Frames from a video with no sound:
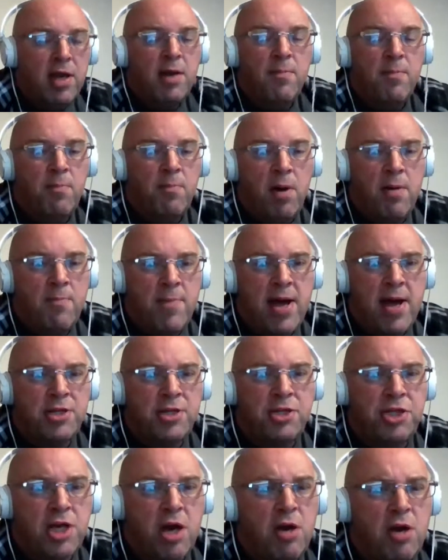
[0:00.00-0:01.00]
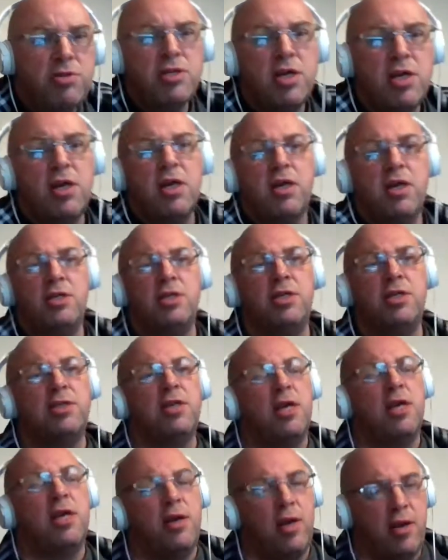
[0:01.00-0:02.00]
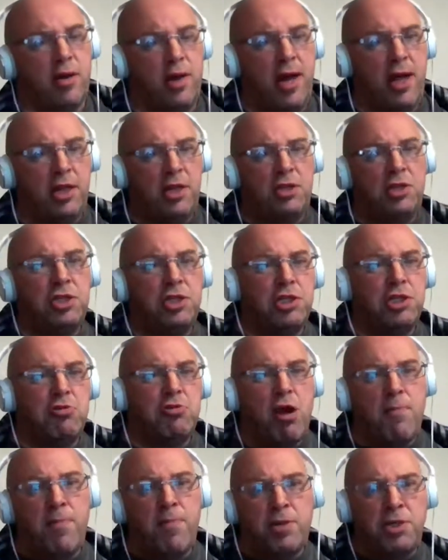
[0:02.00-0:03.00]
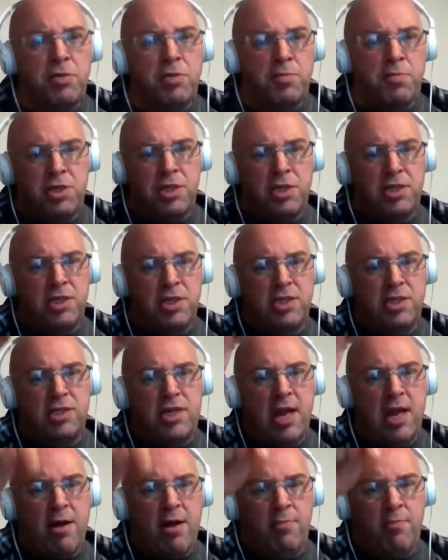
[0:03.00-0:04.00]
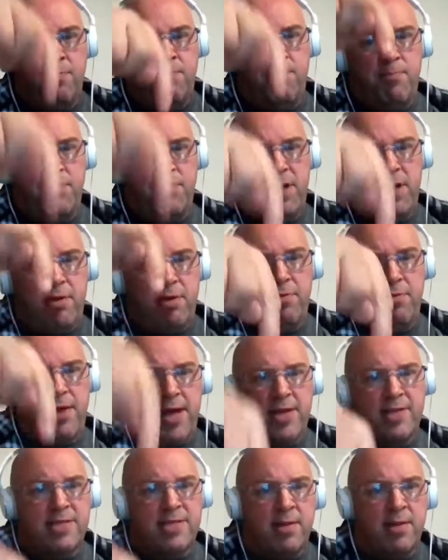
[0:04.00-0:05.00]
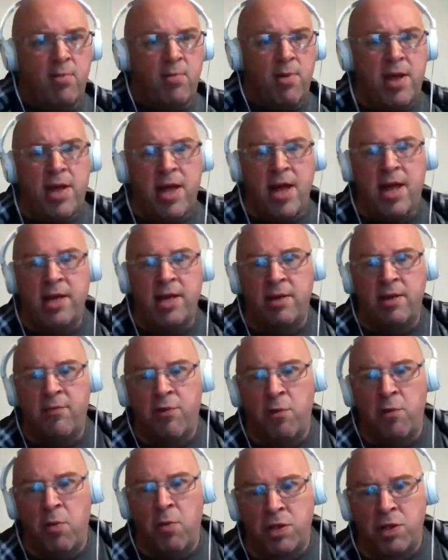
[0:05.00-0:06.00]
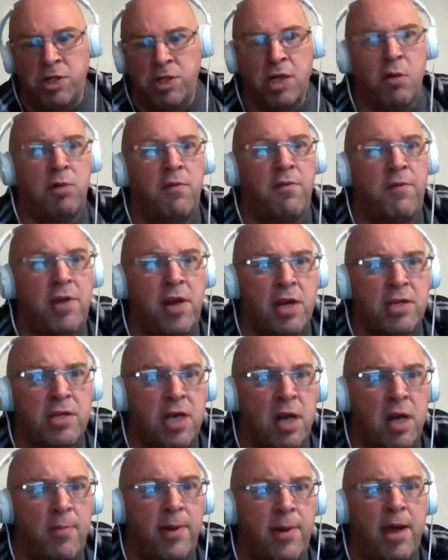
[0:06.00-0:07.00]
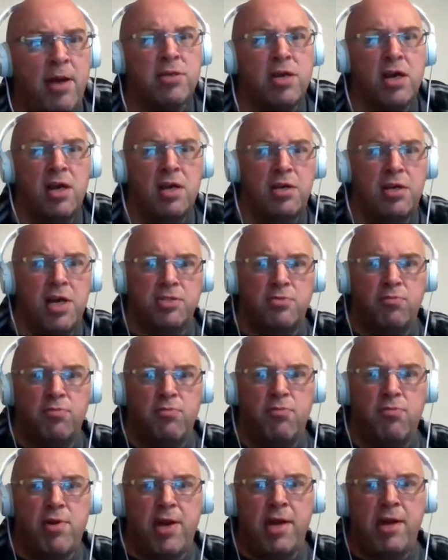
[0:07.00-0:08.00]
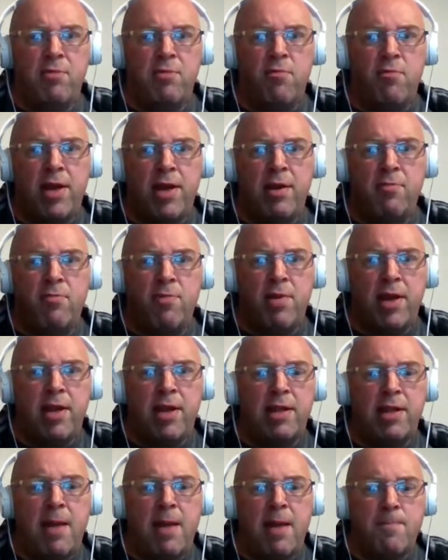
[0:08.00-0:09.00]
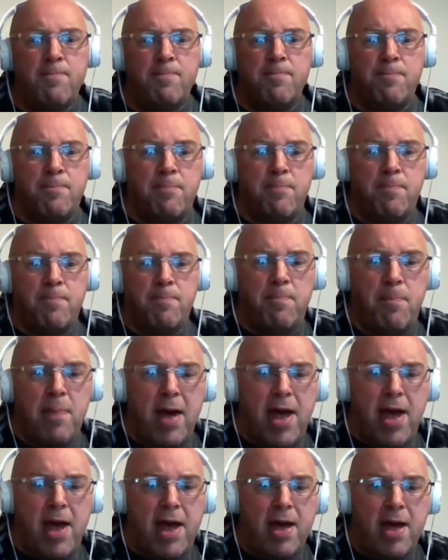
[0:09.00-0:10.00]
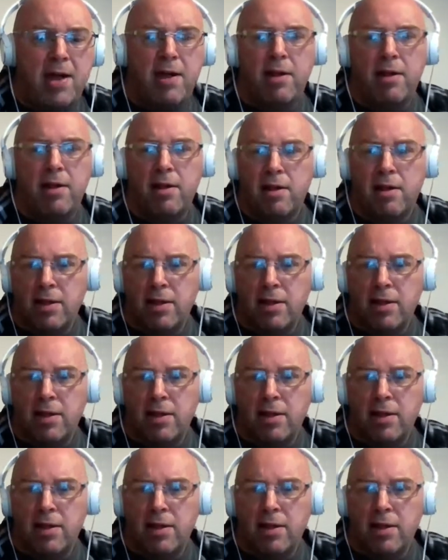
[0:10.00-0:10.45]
my mad shows, just hit the subscribe button, which is just down below there somewhere. And if you want to know the videos coming out, just ring that bell.